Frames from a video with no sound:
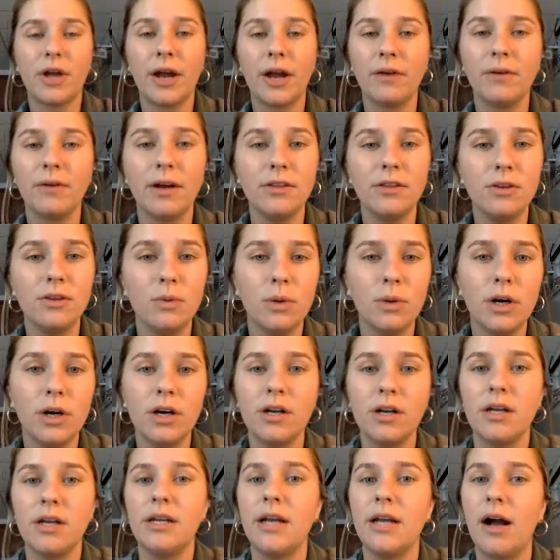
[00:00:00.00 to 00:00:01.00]
I read the
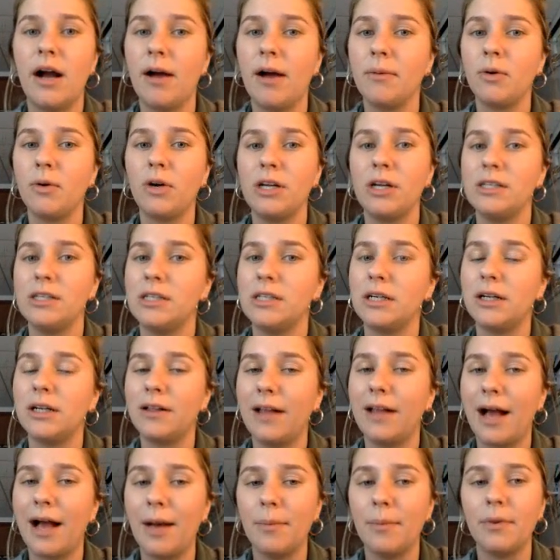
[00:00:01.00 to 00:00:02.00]
word and now I'm going to
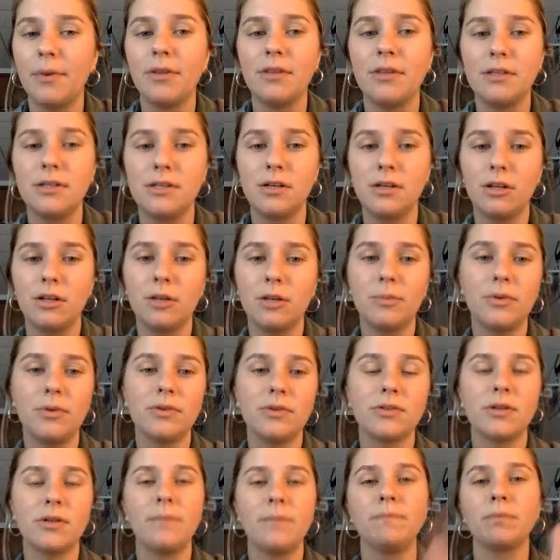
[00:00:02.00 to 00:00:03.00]
clap the
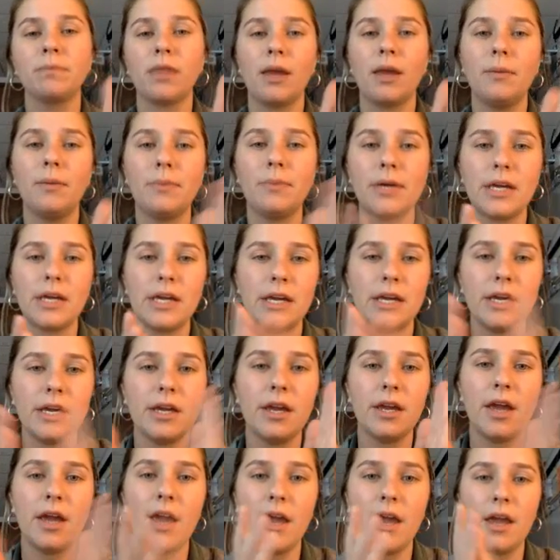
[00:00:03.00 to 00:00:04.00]
syllables.
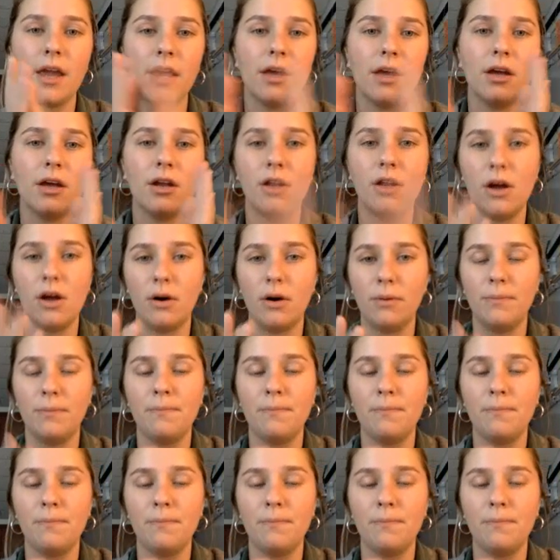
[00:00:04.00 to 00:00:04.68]
Piano.